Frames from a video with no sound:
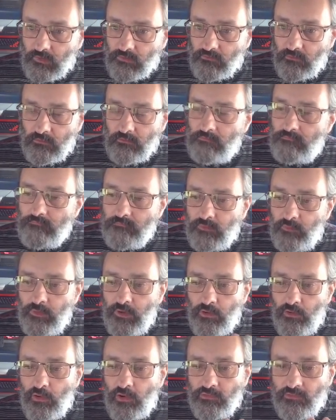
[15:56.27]
So there
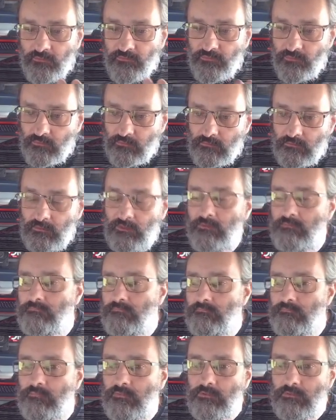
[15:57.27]
are a lot of
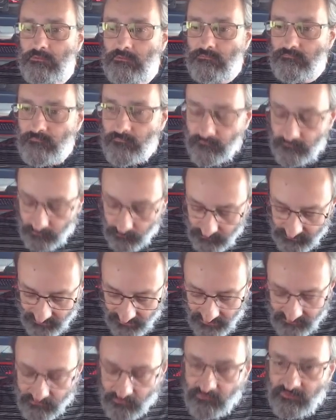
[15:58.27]
very
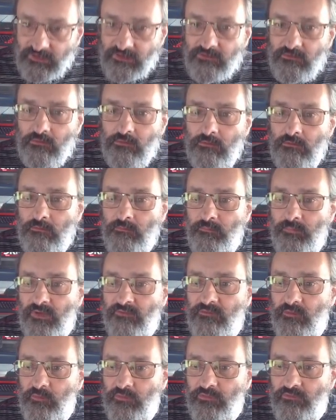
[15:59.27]
hard-coded
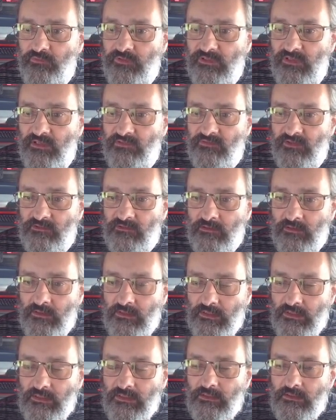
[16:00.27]
performance thing like that.
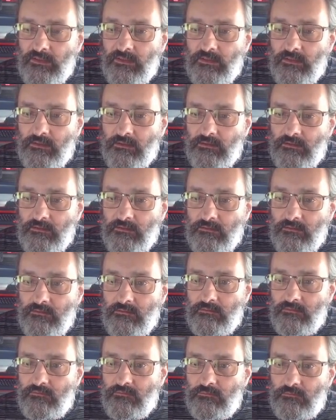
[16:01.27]

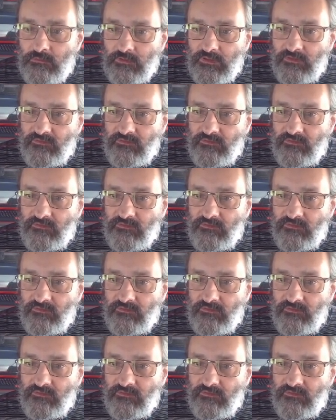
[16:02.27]
So let's